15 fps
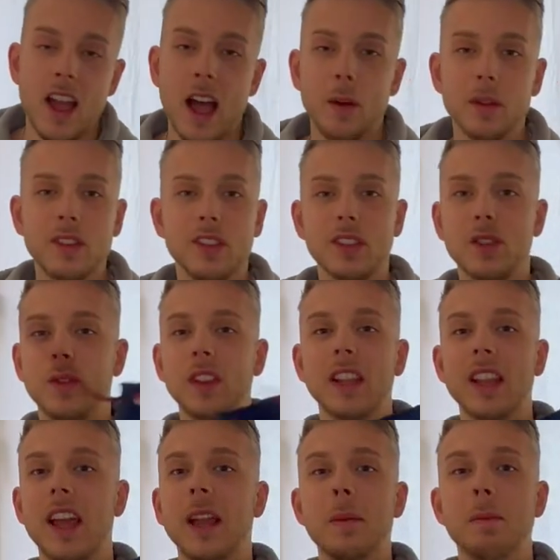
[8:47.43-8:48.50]
I was just feeling
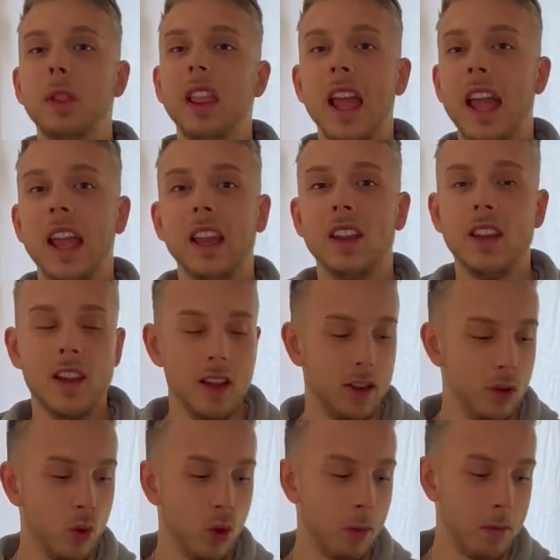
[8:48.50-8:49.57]
like a plain,
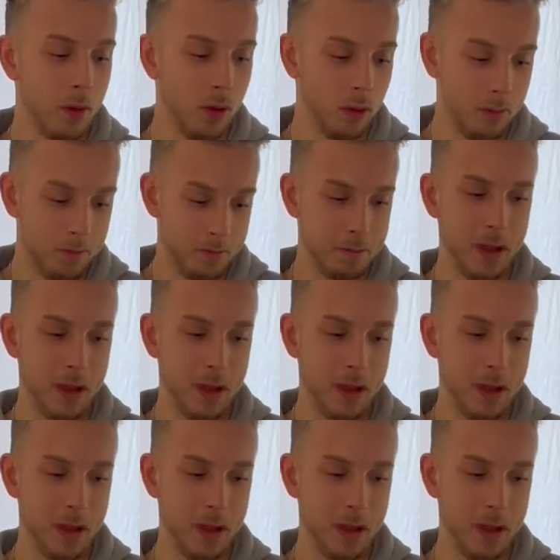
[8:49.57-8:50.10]
normal,